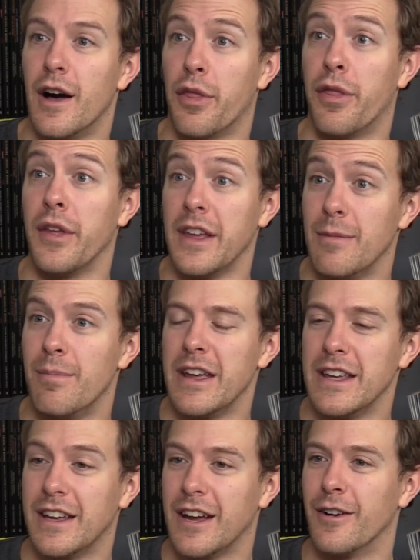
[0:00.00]
a theme that
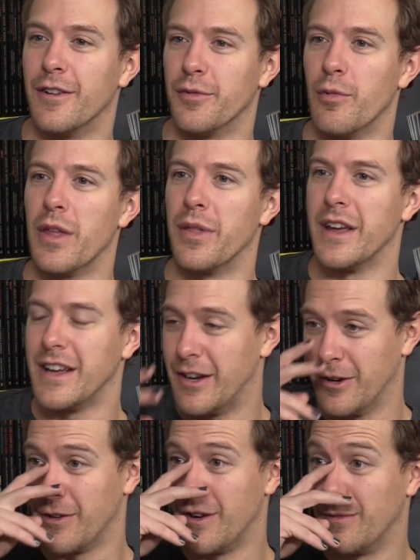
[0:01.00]
he carries with it
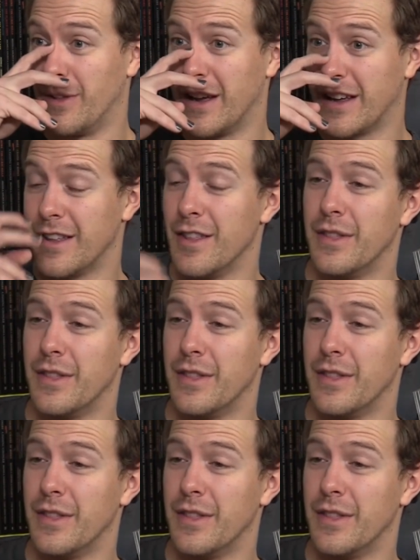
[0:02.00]
here of like